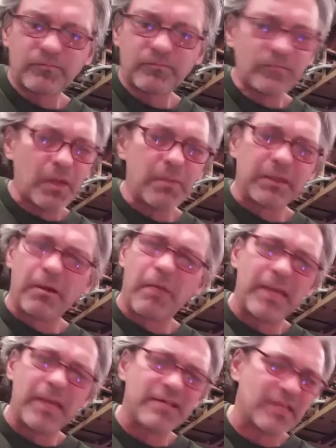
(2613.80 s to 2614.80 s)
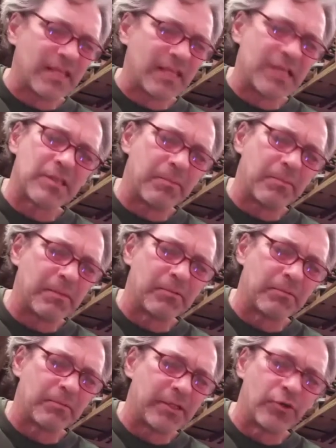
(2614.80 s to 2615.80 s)
But the amazing things that people
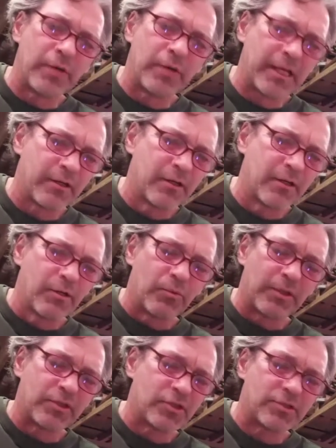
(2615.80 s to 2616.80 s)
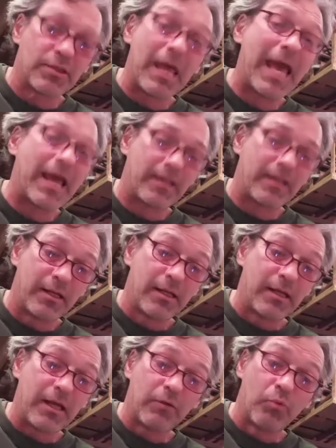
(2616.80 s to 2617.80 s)
have been doing with just that
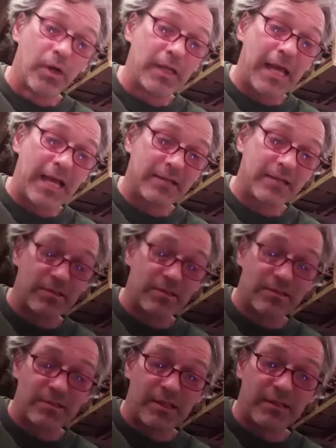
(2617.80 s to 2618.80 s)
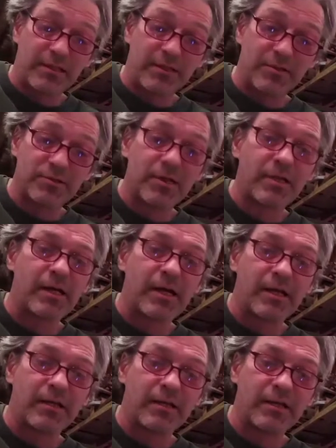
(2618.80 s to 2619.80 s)
one axis that they're stuck on
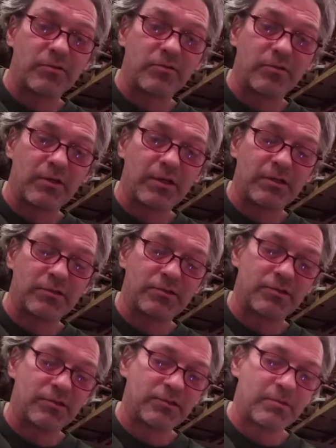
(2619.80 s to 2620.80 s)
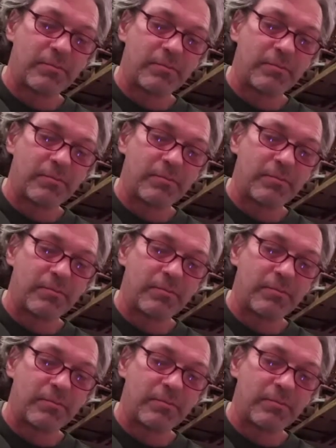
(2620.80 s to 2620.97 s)
is just amazing.